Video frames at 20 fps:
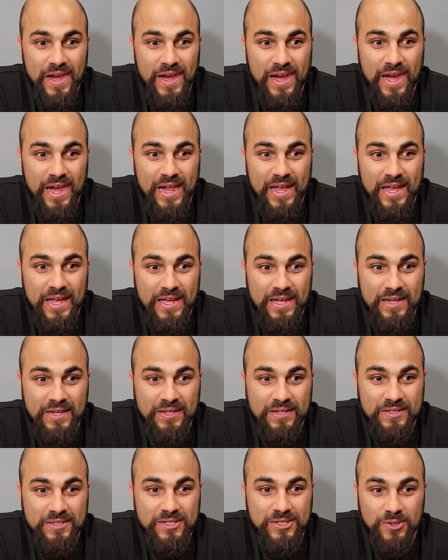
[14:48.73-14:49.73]

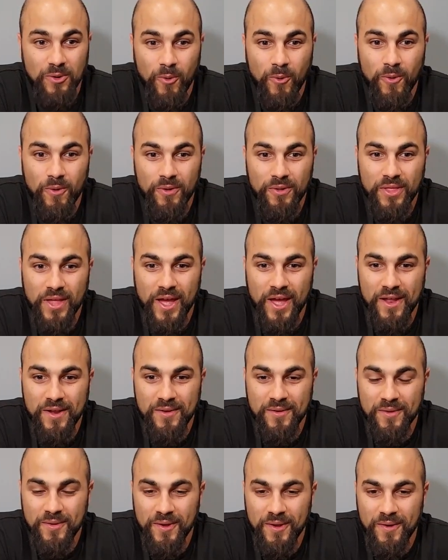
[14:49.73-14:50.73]
and soul
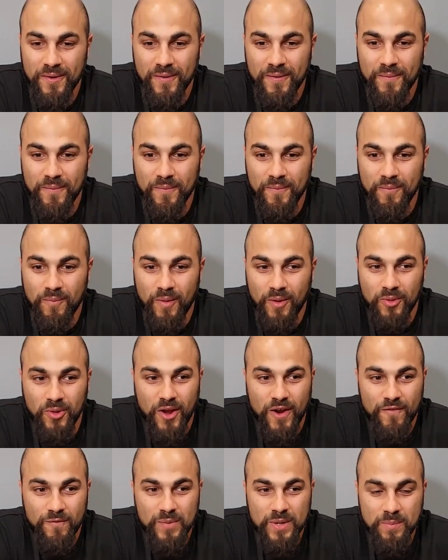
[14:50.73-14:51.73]
that a
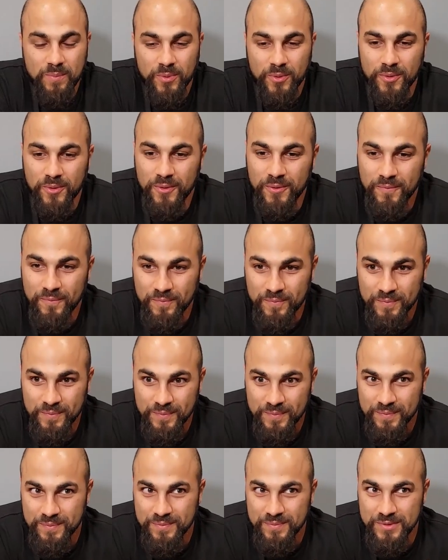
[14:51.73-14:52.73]
lot of people
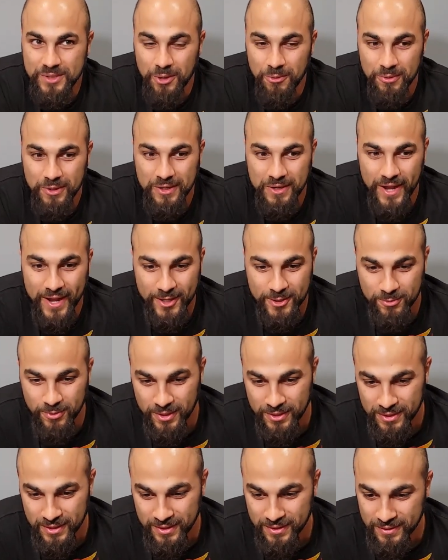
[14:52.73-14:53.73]
don't connect
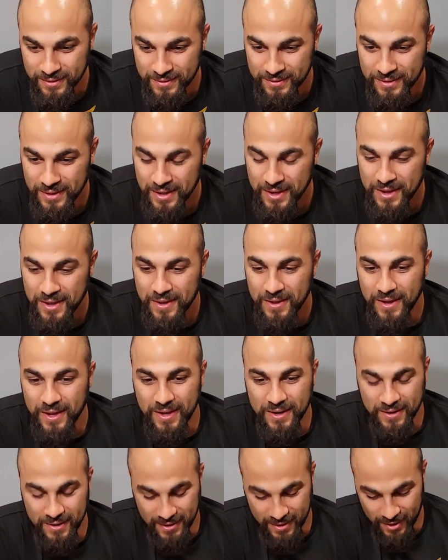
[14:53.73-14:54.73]
with in
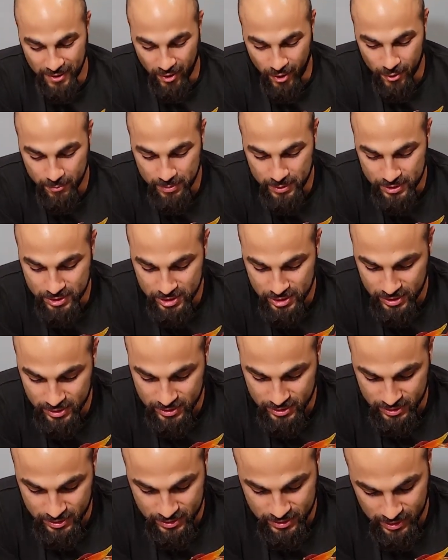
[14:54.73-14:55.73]
RPGs
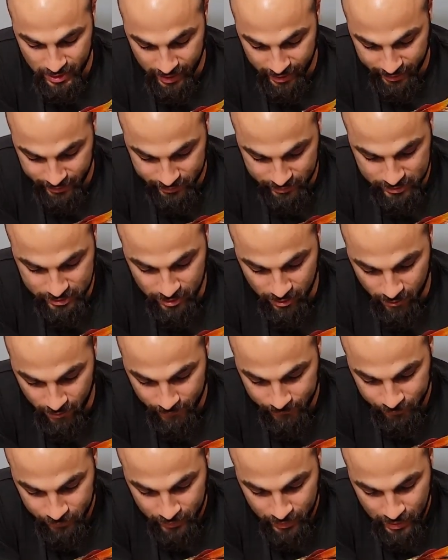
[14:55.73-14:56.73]
this day. And so
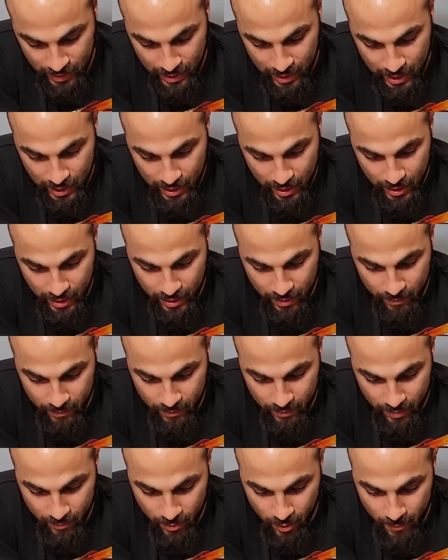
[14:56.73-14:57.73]
I'm
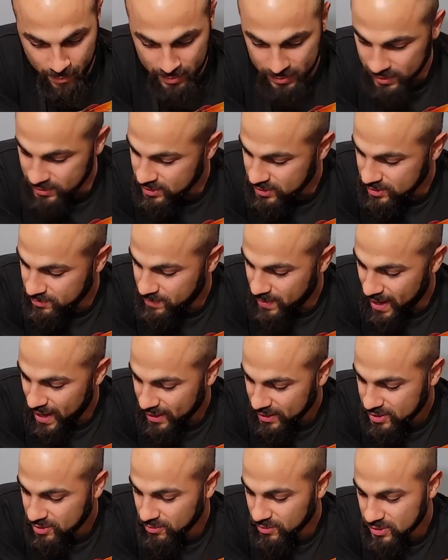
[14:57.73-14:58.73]
hoping this is
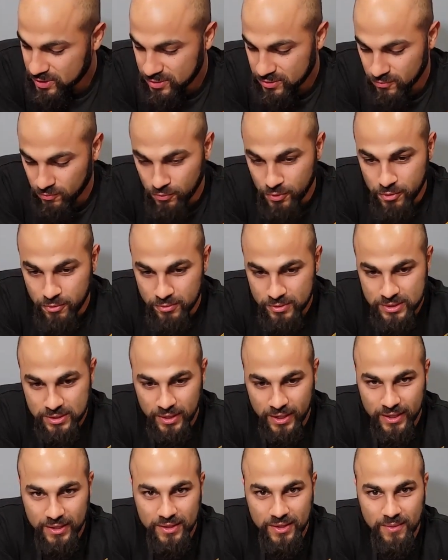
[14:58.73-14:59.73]
back to its roots,
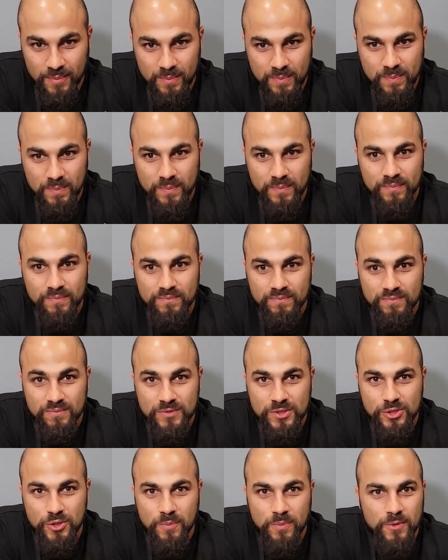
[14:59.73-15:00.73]
like the
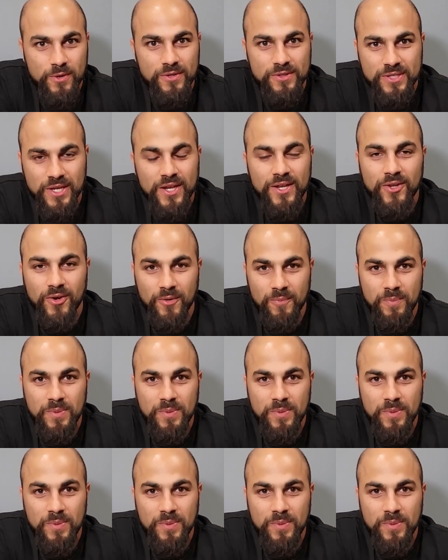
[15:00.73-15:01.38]
Super Nintendo and